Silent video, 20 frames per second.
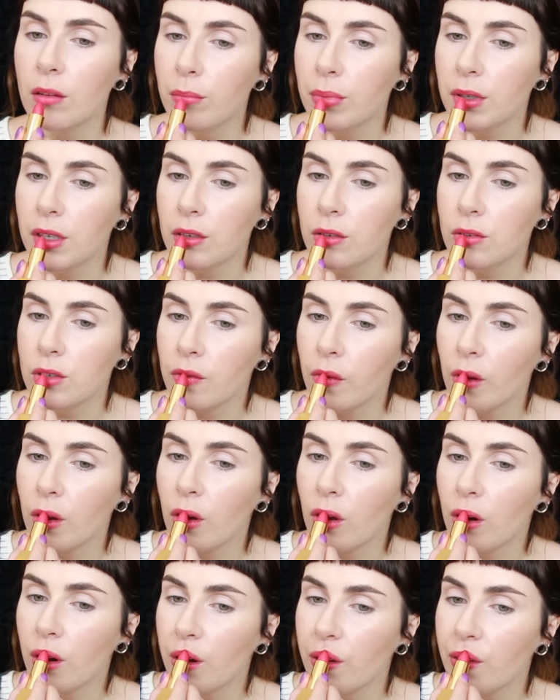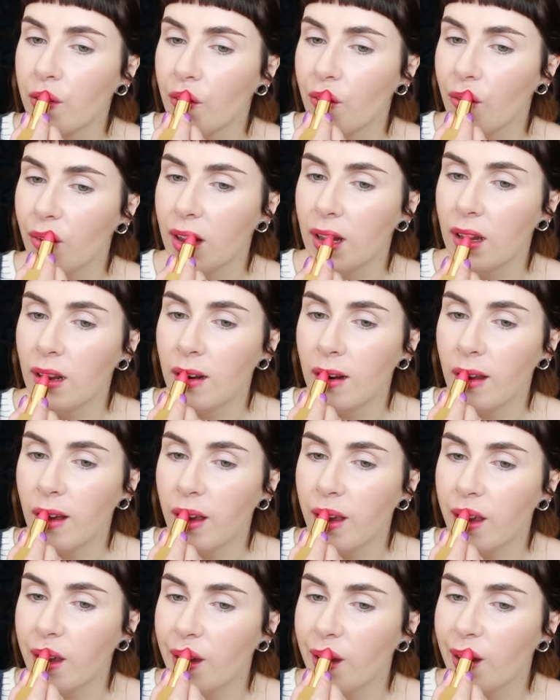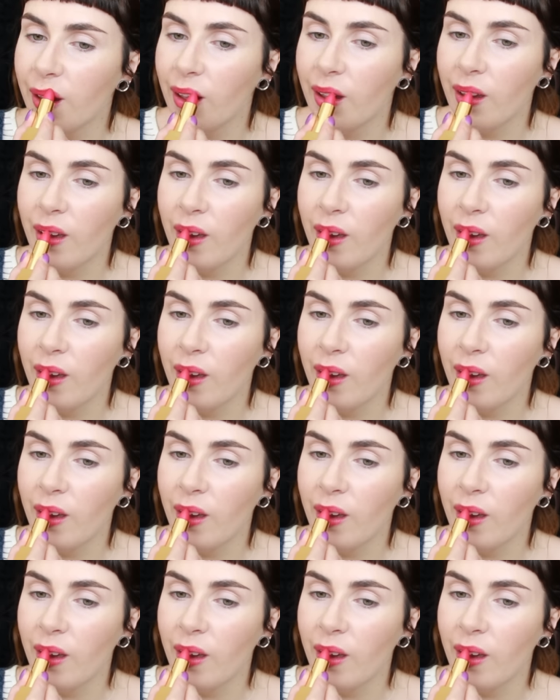Beautiful colour. It's a real like